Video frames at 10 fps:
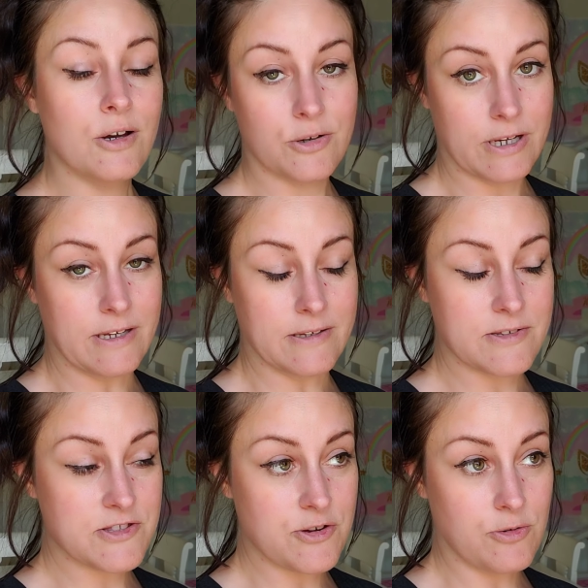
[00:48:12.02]
Okay,
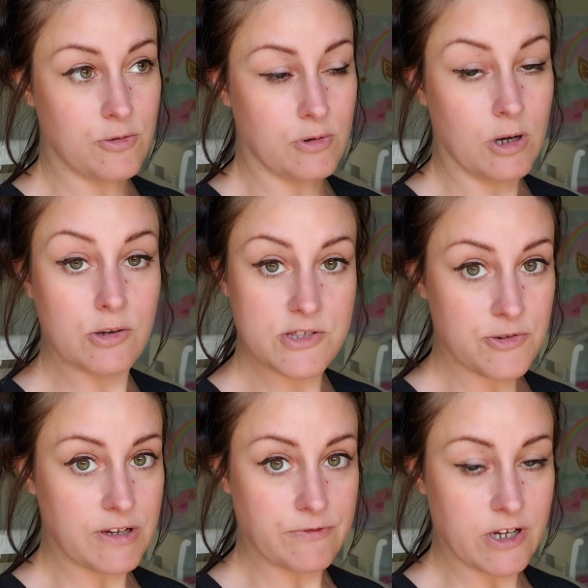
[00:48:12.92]
so
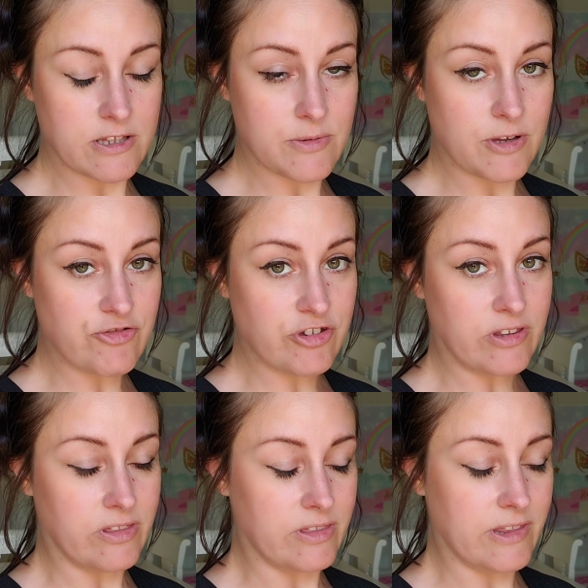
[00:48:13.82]
also I forgot to
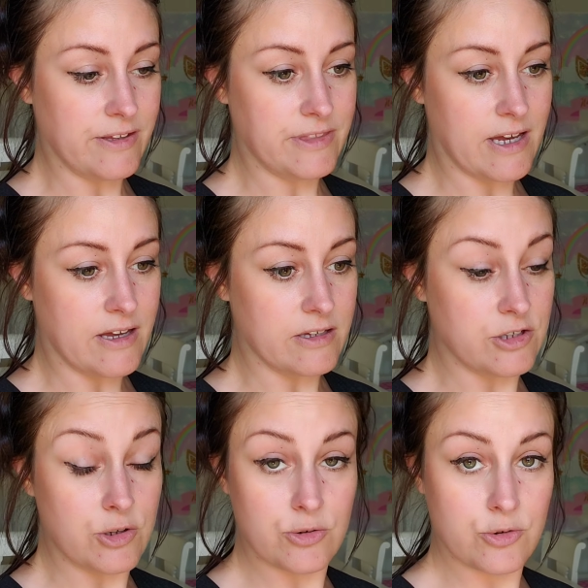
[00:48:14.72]
mention that that
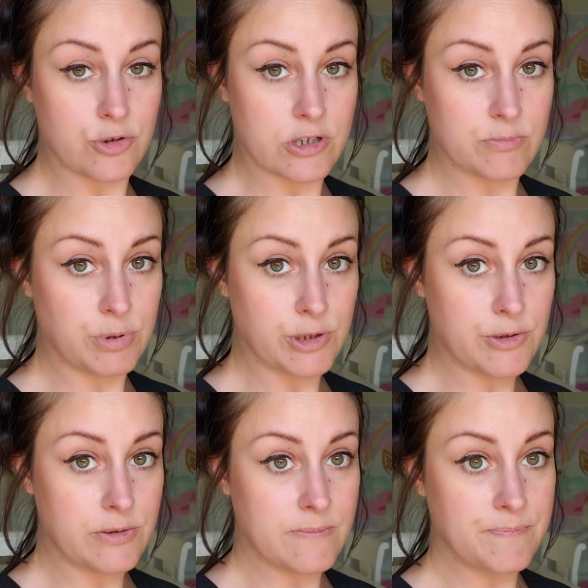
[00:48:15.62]
unicorn
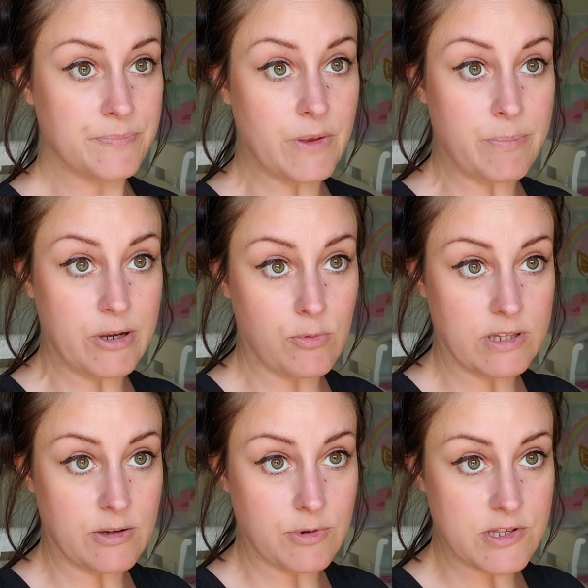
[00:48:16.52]
balloon, the big
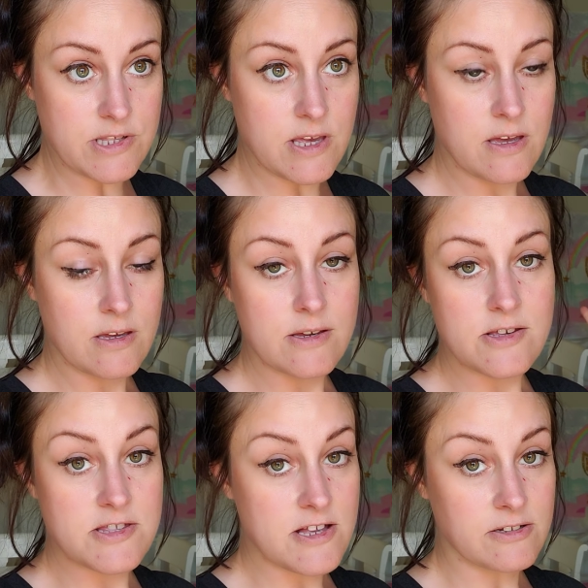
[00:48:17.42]
one that was
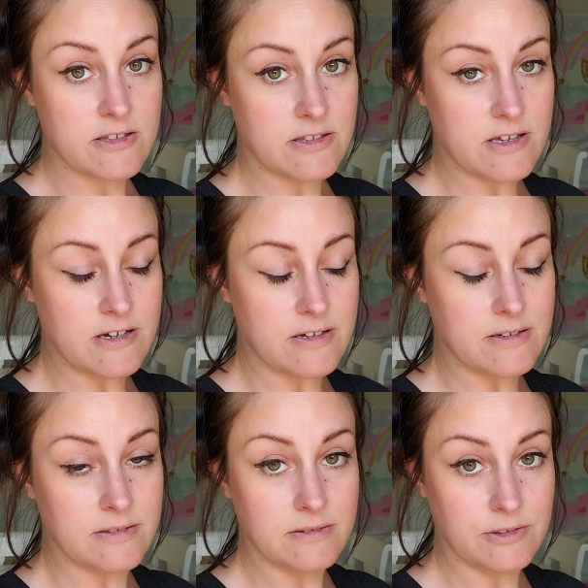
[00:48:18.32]
stuck to
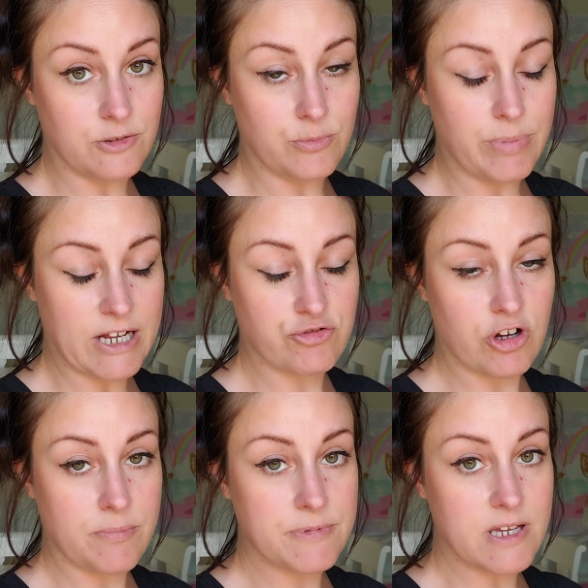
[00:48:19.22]
the little
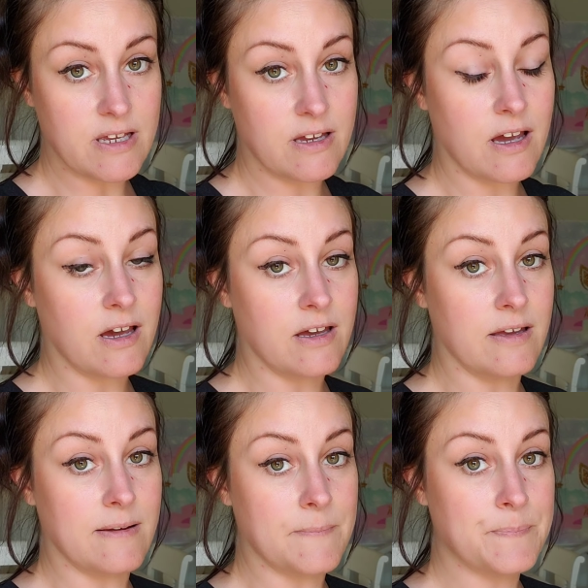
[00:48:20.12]
backdrop thing,
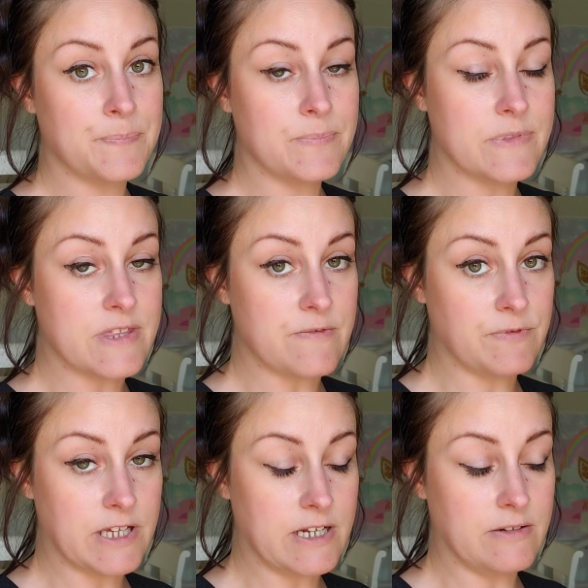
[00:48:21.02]
I
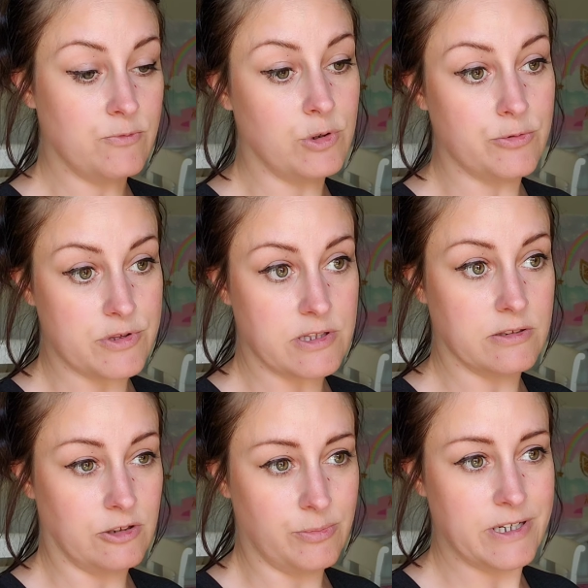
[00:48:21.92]
deflated, well, it was a
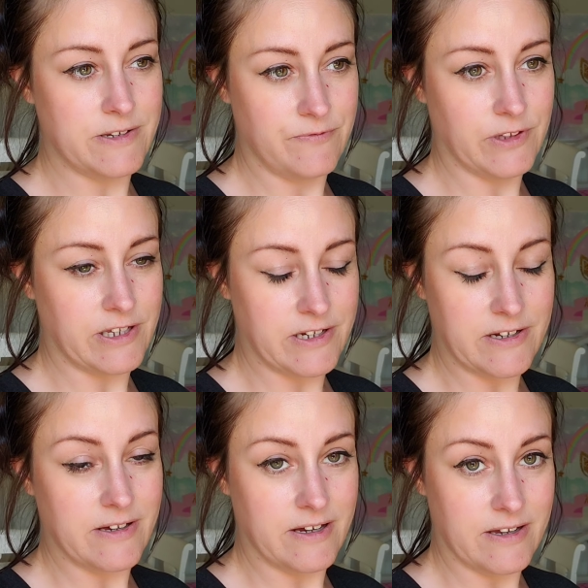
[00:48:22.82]
little bit
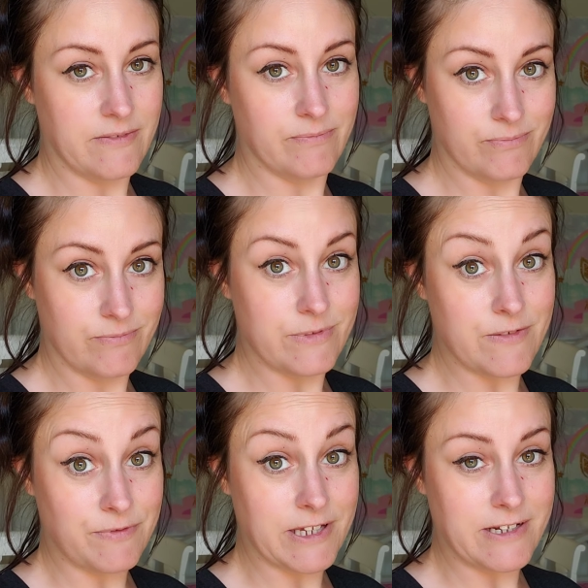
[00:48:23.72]
deflated. I
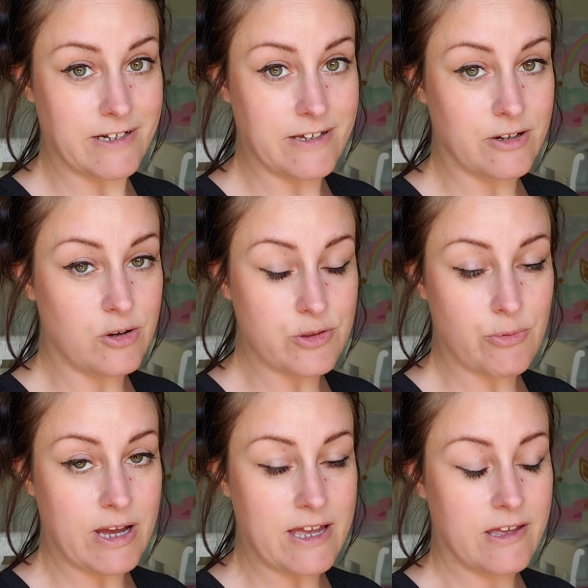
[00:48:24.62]
deflated it all the
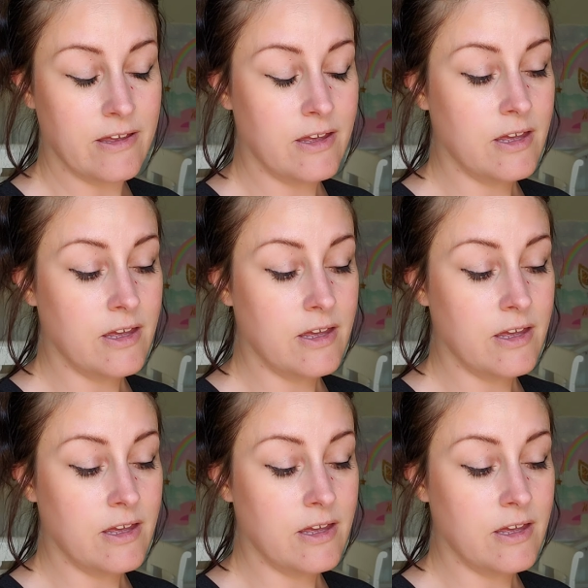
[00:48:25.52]
way